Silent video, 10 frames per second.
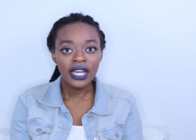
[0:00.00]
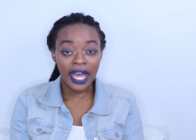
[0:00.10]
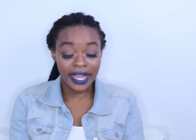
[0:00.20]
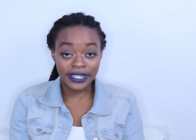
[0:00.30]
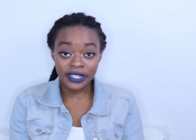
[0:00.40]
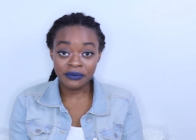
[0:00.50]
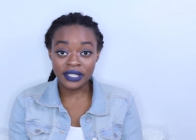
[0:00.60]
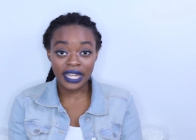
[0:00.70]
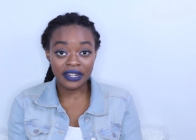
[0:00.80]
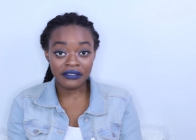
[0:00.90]
I could be
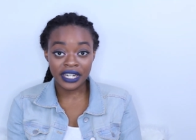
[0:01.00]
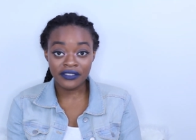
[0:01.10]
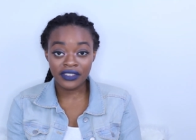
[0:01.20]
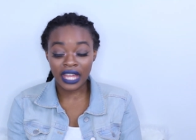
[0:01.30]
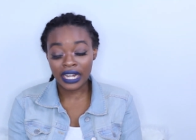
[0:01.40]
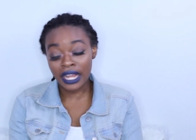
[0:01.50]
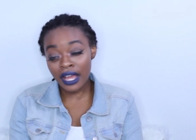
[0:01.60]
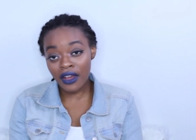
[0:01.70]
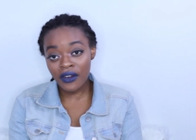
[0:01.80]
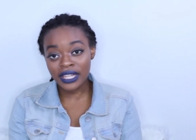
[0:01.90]
getting ready for that
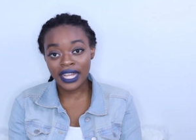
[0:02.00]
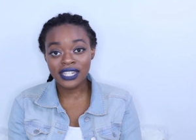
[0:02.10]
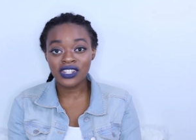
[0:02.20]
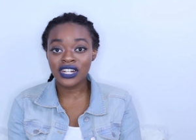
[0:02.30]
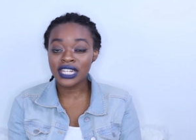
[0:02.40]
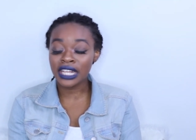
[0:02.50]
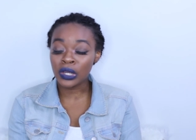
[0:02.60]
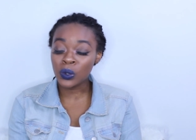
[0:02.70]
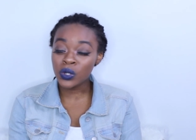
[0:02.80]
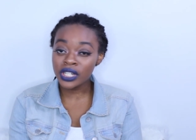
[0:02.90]
now and like start
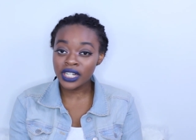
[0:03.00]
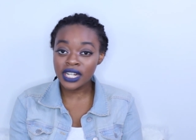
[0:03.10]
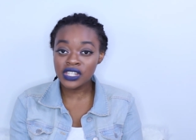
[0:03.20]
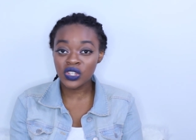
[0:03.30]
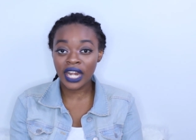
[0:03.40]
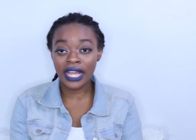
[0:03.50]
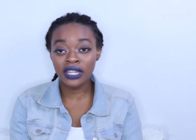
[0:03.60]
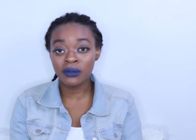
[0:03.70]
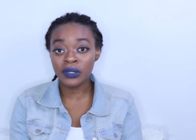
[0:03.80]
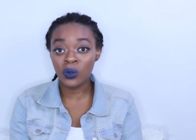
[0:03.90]
taking orders so that I
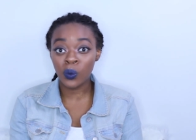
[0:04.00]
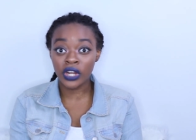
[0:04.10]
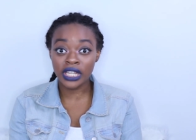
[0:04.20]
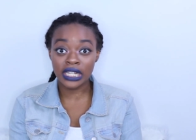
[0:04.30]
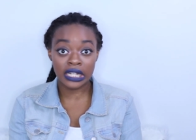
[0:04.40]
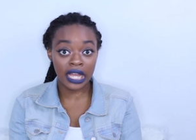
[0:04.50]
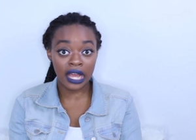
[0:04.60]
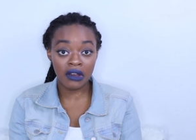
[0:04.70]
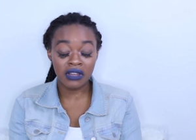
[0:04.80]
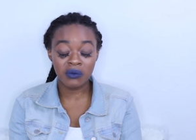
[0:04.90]
could be working
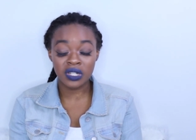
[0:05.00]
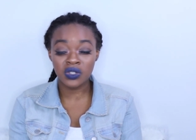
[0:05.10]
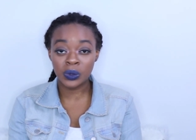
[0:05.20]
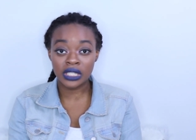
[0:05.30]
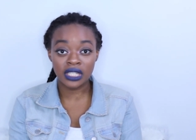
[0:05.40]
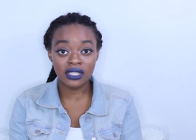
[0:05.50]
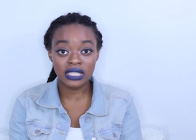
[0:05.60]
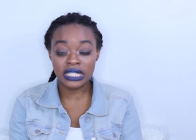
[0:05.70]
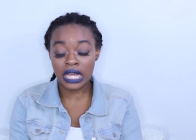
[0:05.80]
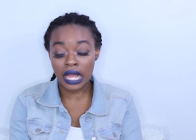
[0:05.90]
now in
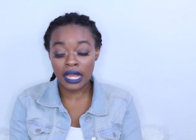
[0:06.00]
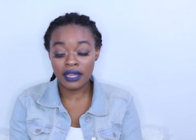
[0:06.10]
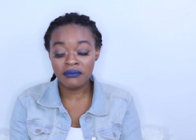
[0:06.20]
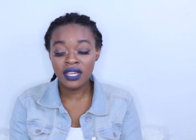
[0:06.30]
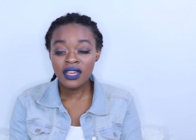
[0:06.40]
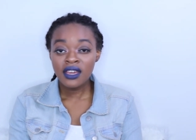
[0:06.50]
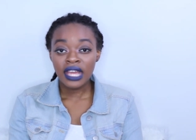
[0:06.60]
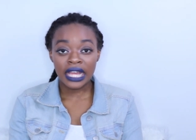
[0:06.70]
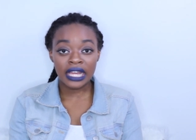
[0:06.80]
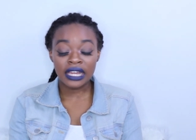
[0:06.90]
between time.
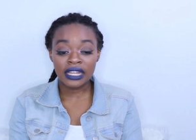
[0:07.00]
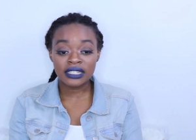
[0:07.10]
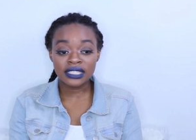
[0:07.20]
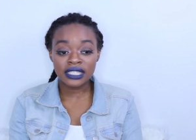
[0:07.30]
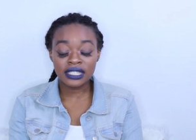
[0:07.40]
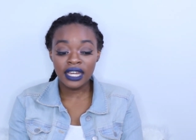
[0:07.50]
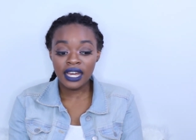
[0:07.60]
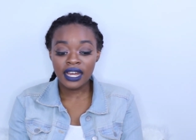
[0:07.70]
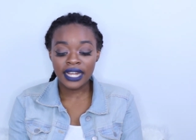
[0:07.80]
And yeah,